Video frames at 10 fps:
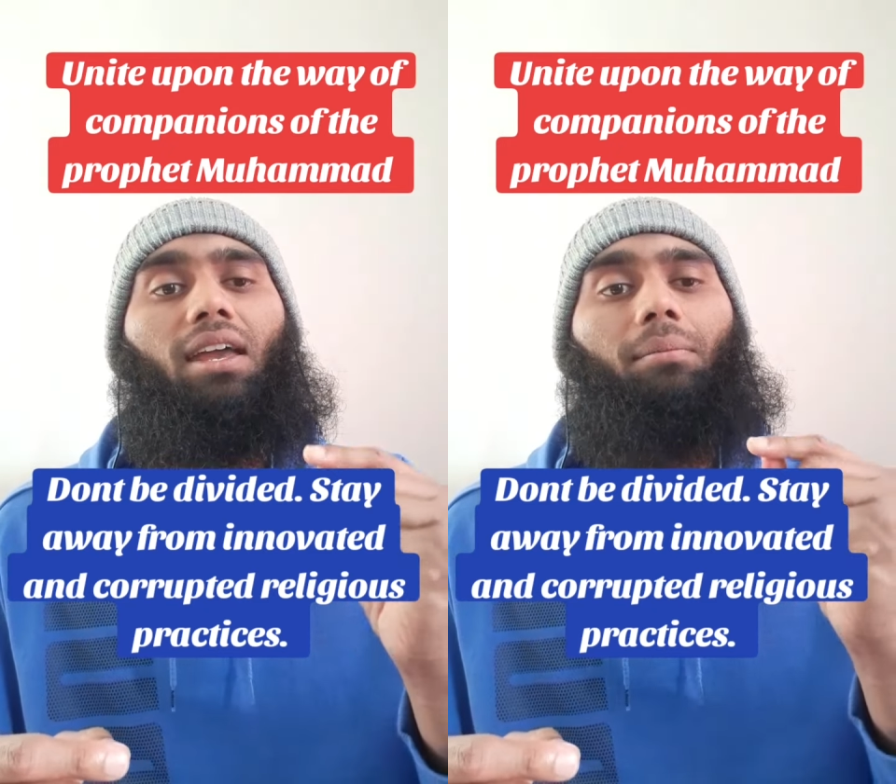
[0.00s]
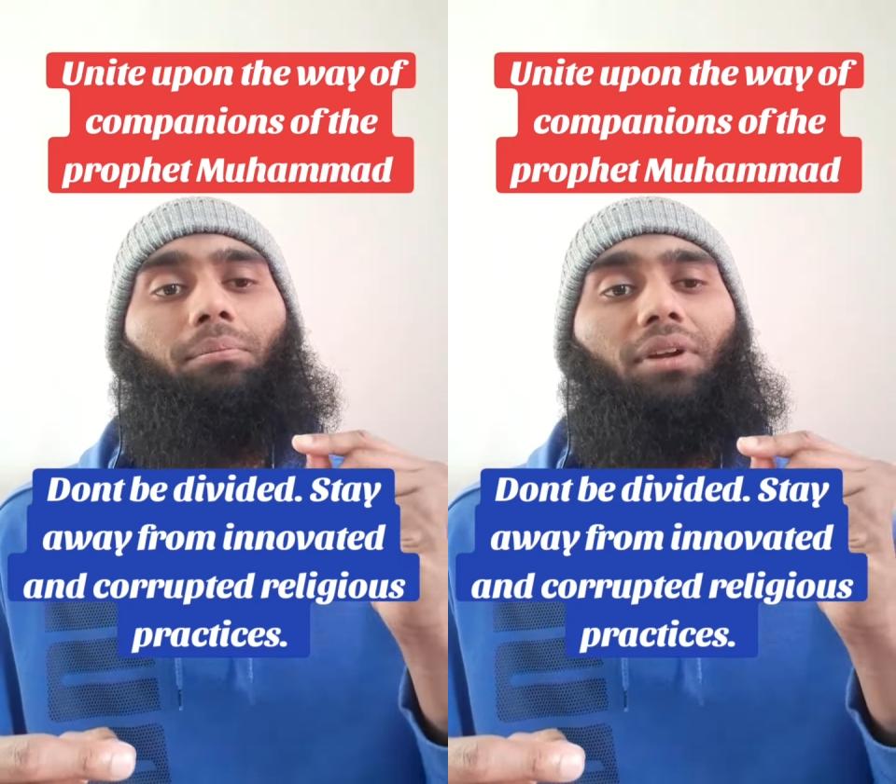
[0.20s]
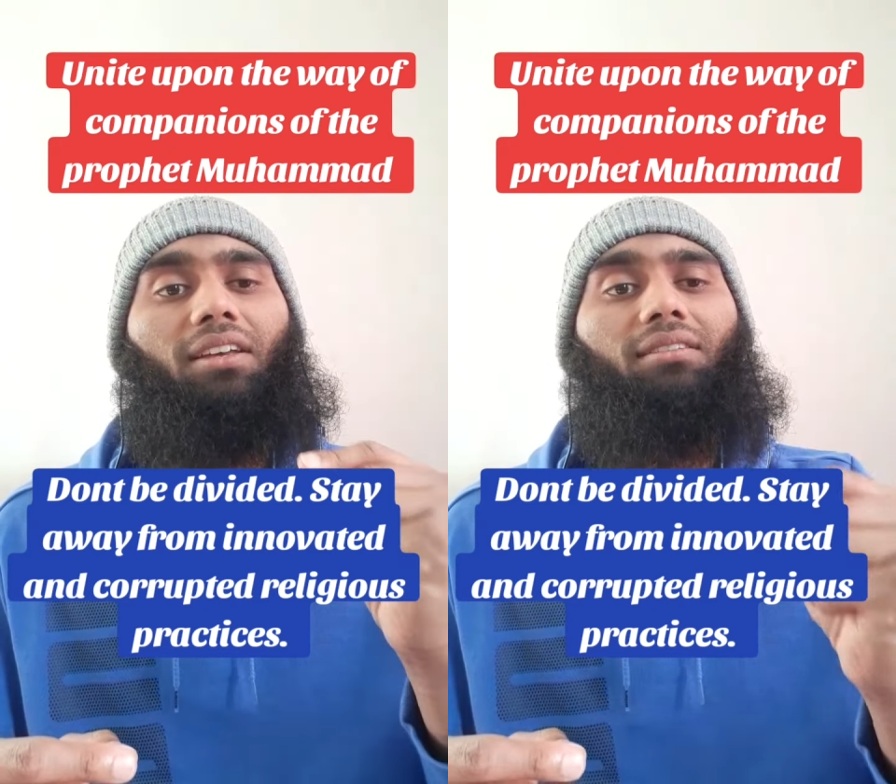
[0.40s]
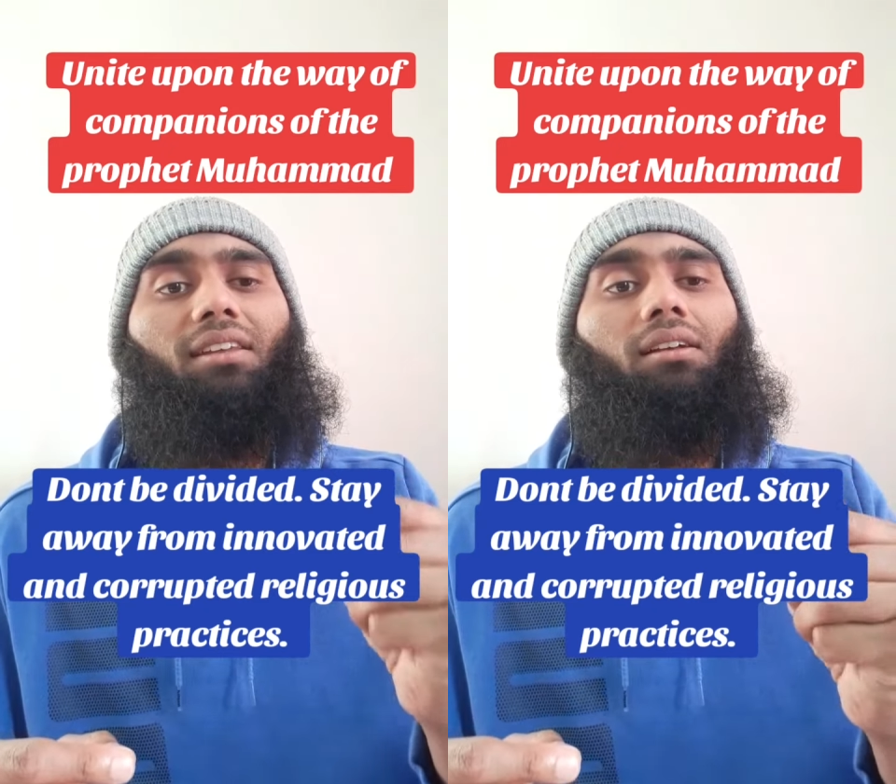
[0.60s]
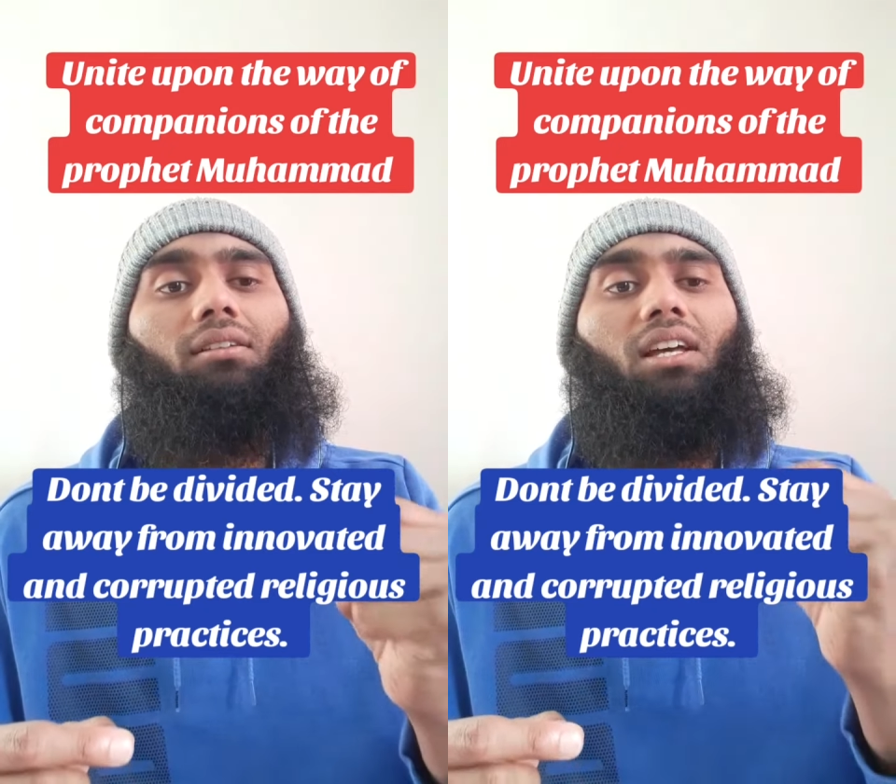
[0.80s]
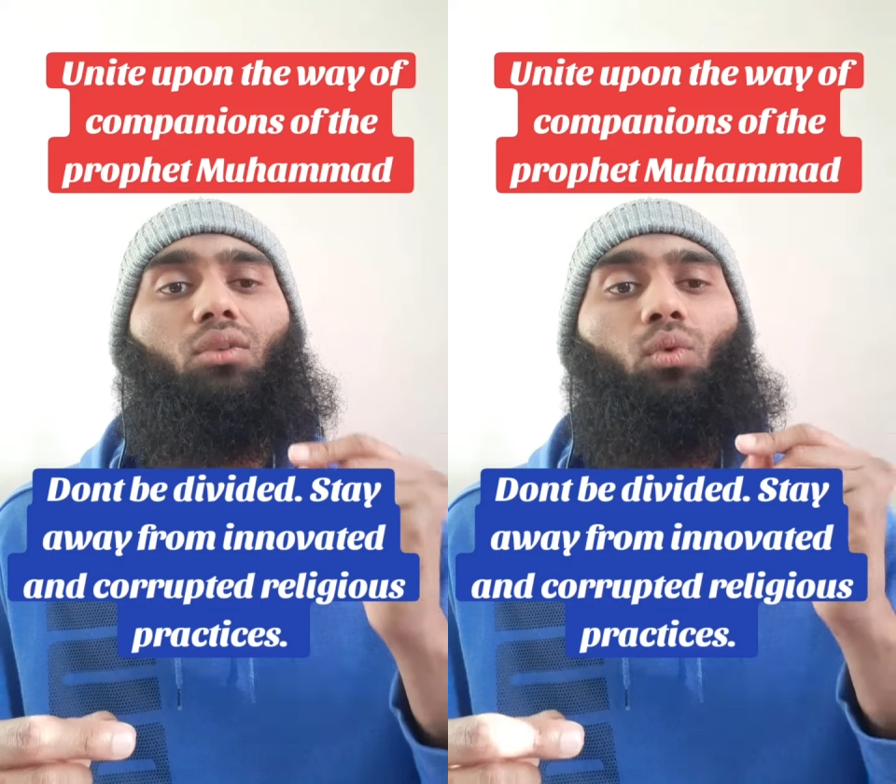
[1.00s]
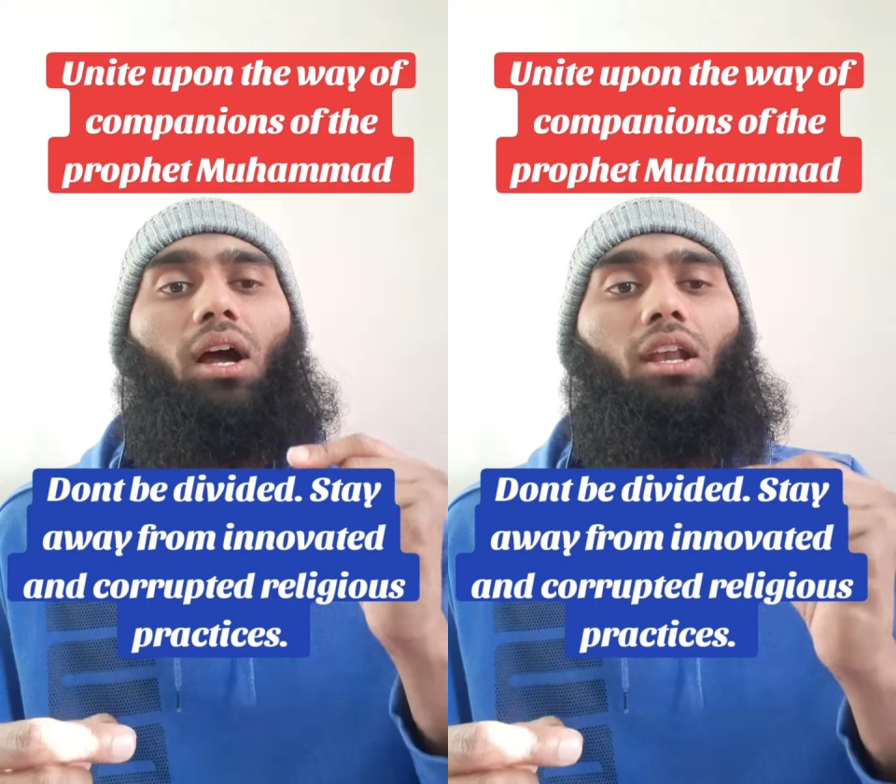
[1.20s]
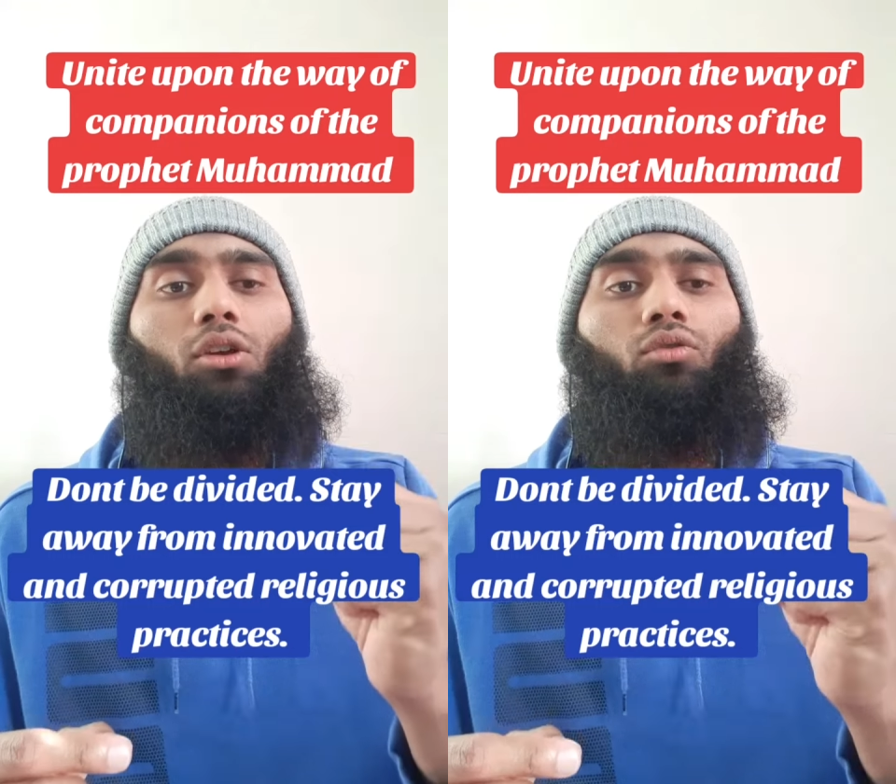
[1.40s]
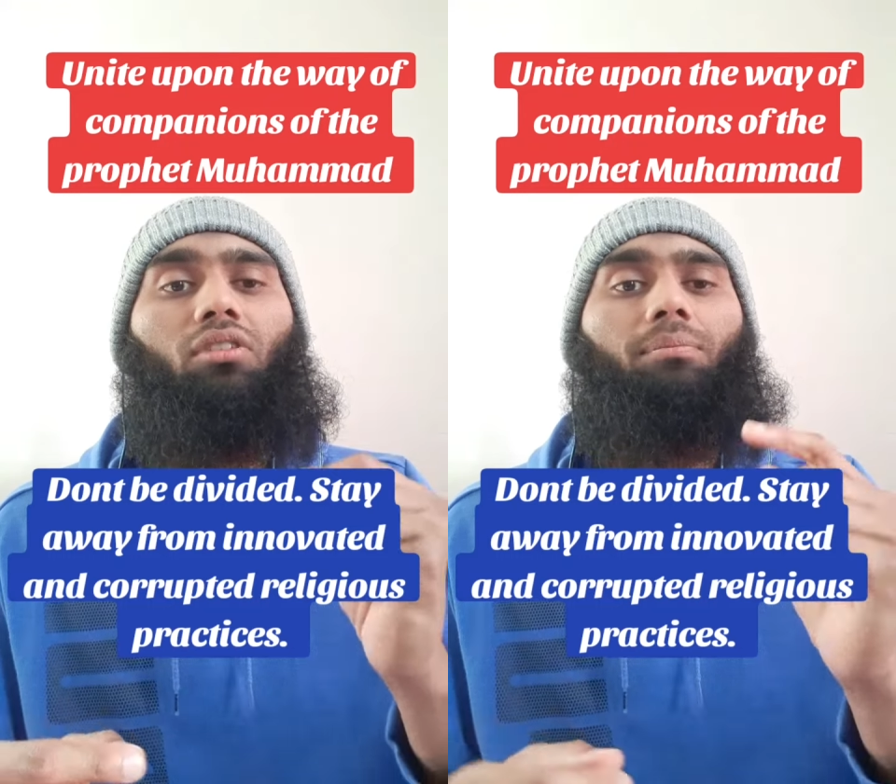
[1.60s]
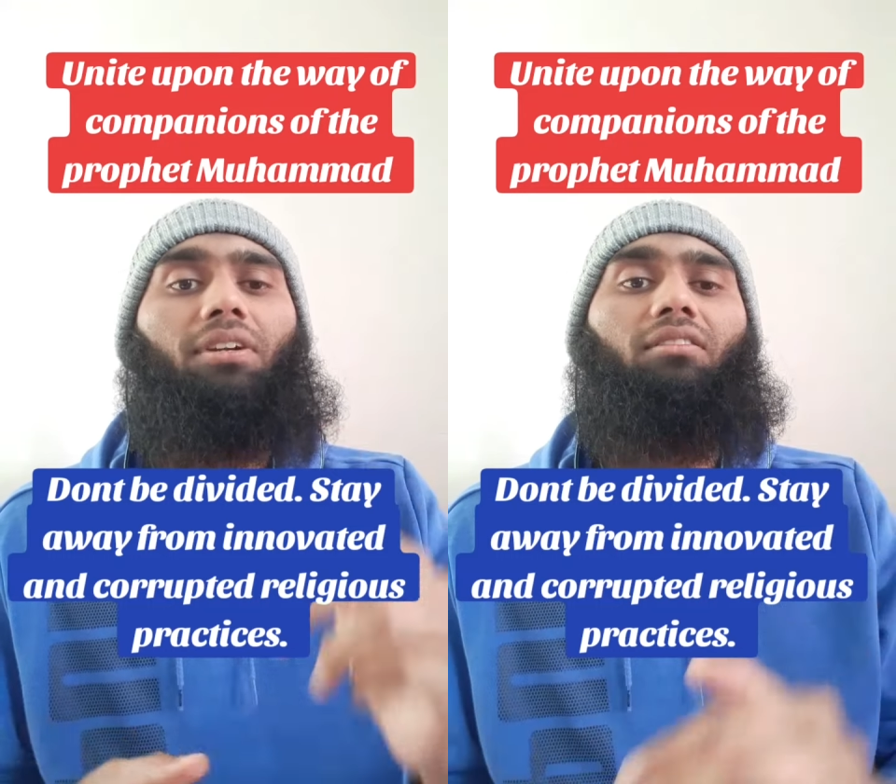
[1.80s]
embracing their values
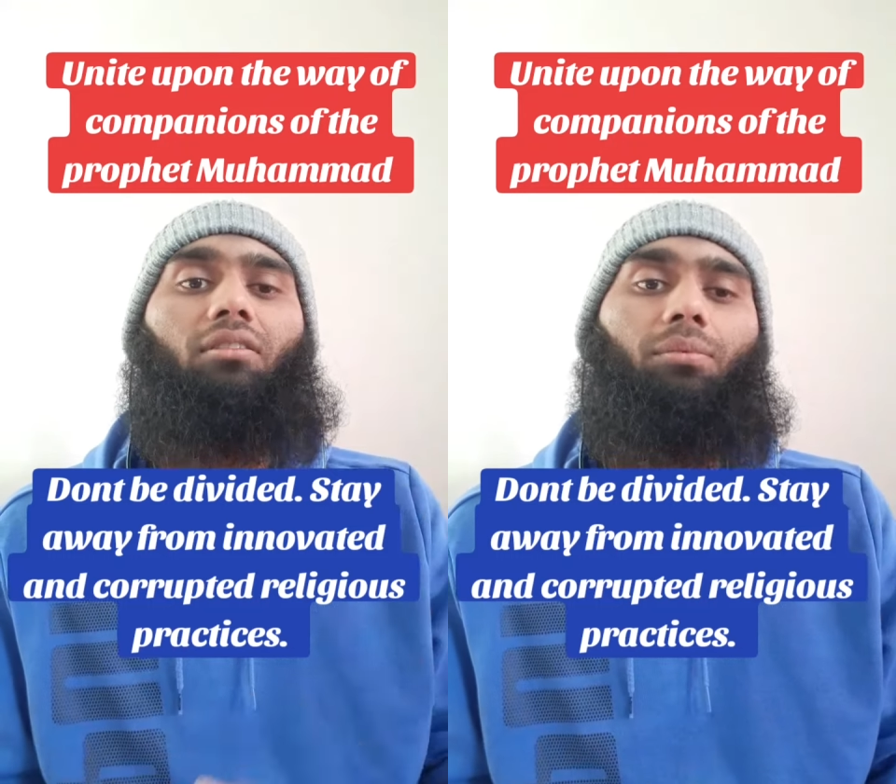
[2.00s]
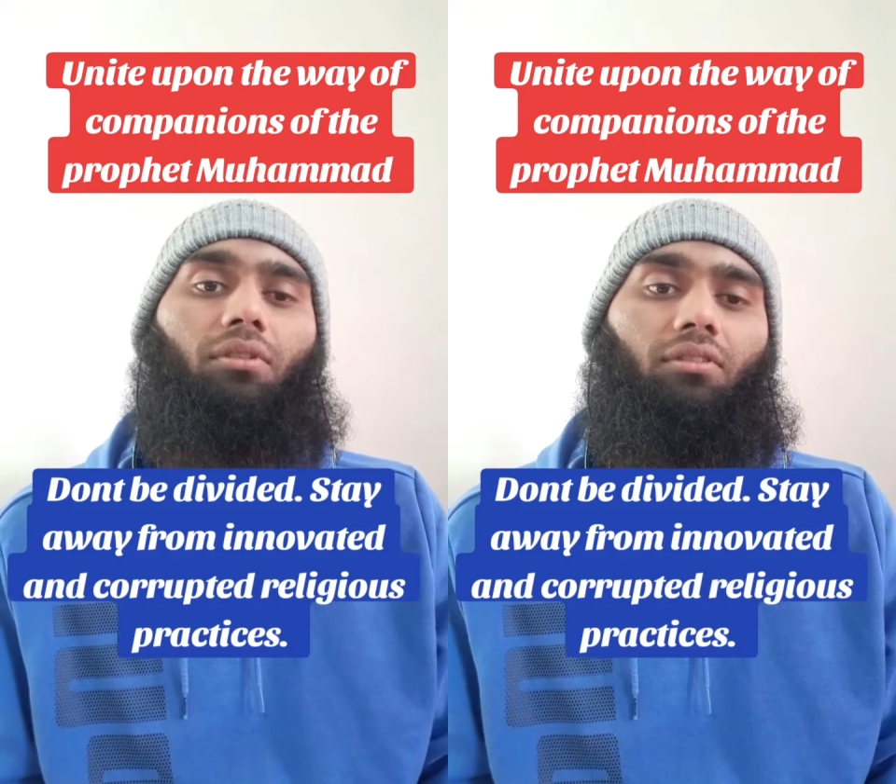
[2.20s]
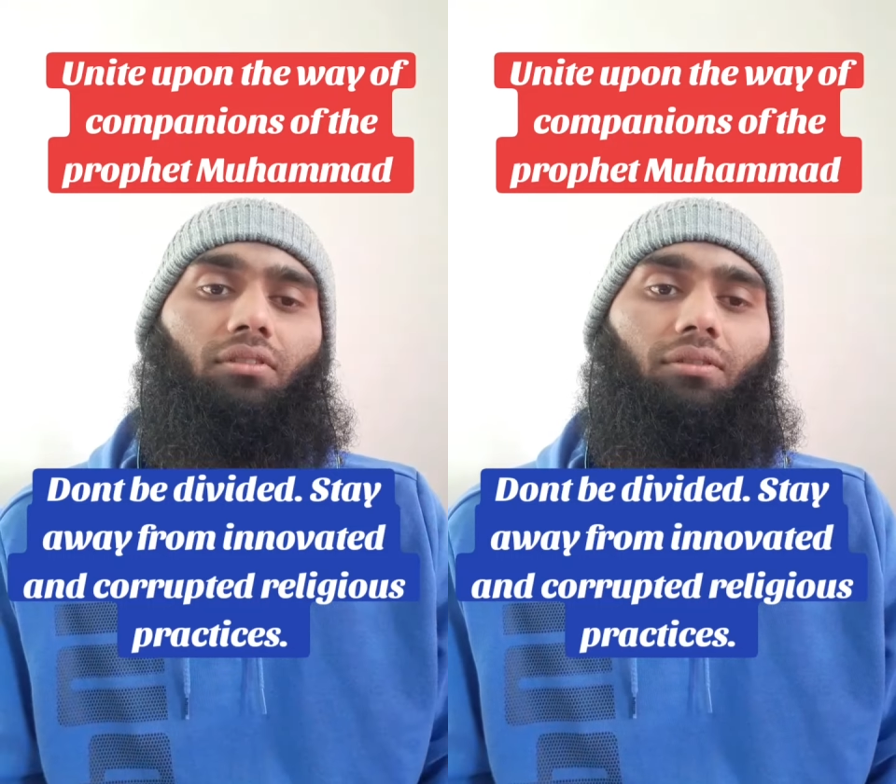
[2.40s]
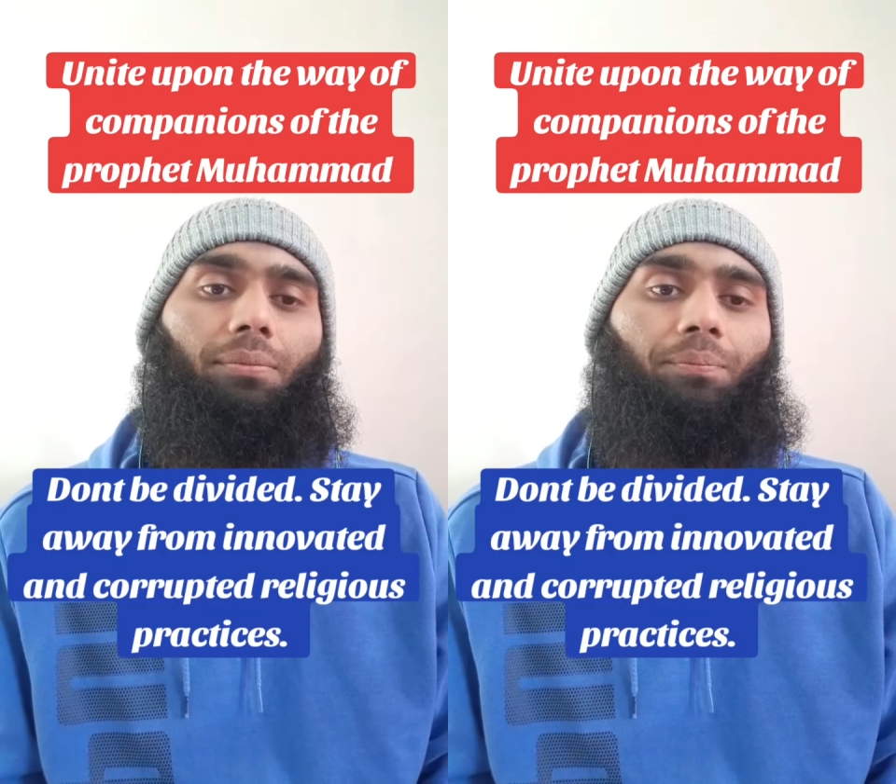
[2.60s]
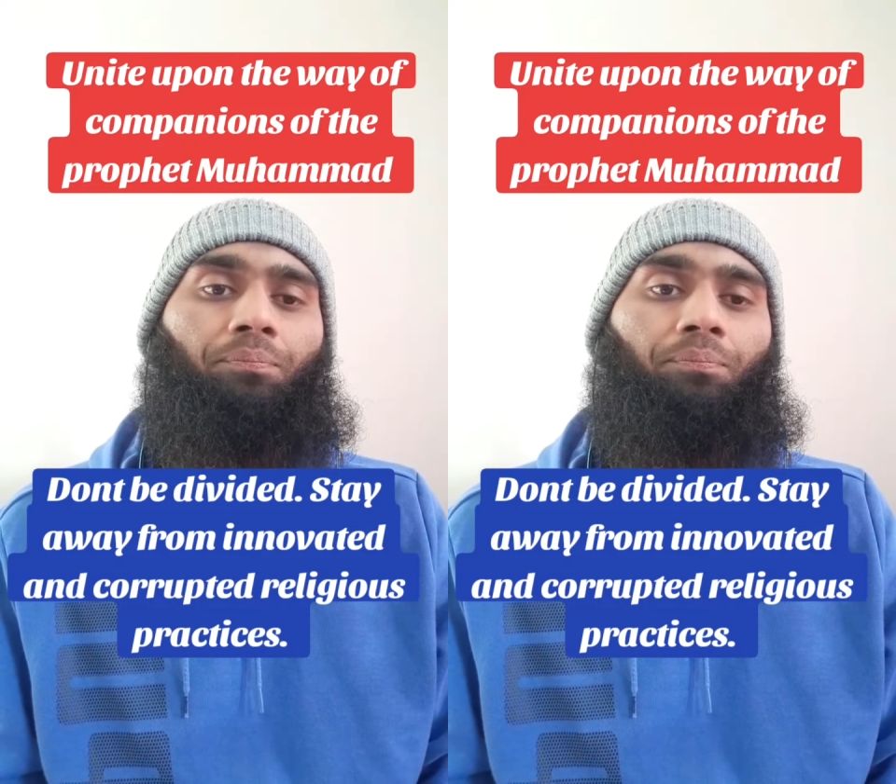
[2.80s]
and principles.